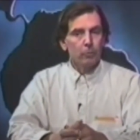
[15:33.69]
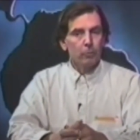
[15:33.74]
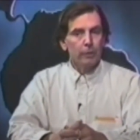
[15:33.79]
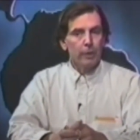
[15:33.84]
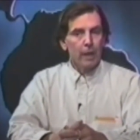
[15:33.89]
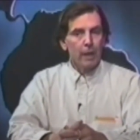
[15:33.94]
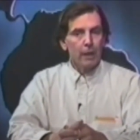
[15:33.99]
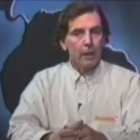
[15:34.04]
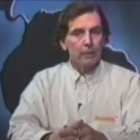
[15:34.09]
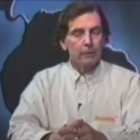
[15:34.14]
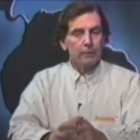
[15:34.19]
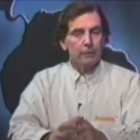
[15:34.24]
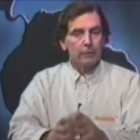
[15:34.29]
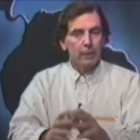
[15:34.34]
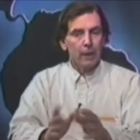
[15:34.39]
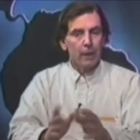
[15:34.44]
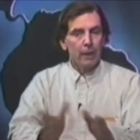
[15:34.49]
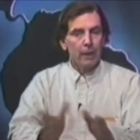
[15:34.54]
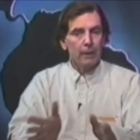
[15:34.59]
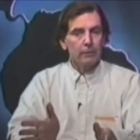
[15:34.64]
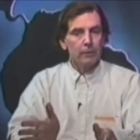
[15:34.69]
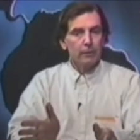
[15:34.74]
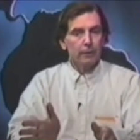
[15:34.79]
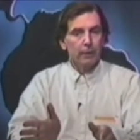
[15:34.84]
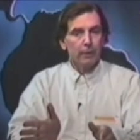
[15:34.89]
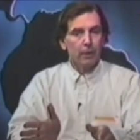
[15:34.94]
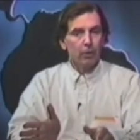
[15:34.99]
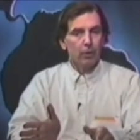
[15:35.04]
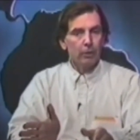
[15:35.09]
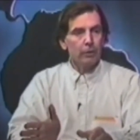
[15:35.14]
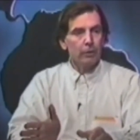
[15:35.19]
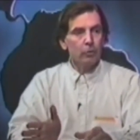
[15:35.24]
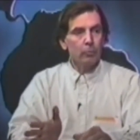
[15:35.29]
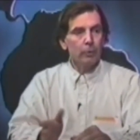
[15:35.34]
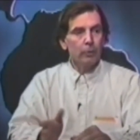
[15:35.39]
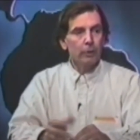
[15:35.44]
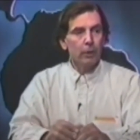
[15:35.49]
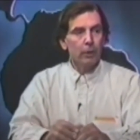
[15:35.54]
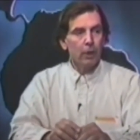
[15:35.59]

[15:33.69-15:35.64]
were not designed to carry human